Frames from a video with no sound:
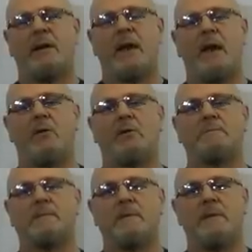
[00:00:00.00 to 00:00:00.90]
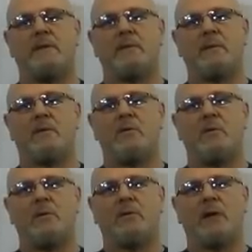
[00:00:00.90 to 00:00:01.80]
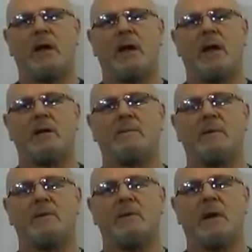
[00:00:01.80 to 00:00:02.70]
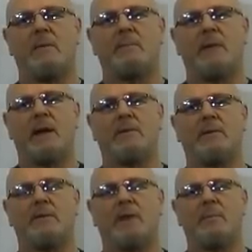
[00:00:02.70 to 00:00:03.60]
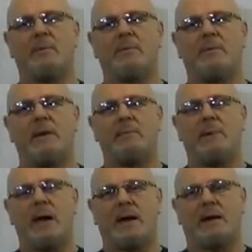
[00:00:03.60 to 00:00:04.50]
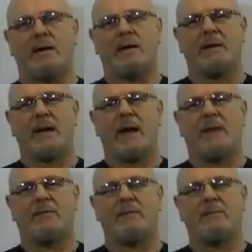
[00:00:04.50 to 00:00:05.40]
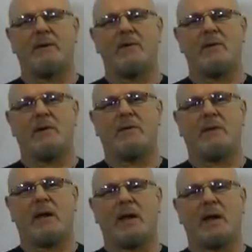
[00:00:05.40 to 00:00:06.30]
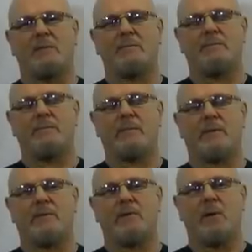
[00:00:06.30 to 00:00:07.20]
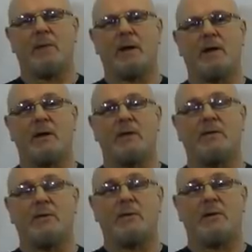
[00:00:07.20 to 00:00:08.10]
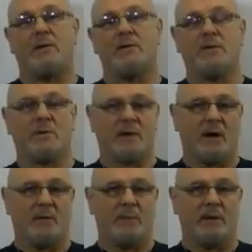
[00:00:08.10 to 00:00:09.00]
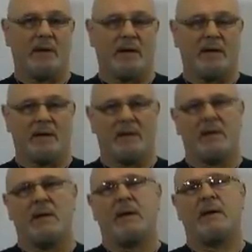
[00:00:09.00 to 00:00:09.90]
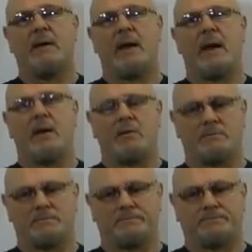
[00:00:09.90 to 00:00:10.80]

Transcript: Now, this can cause a very unpleasant type of feedback and some various phenomena to occur during OBE. Now,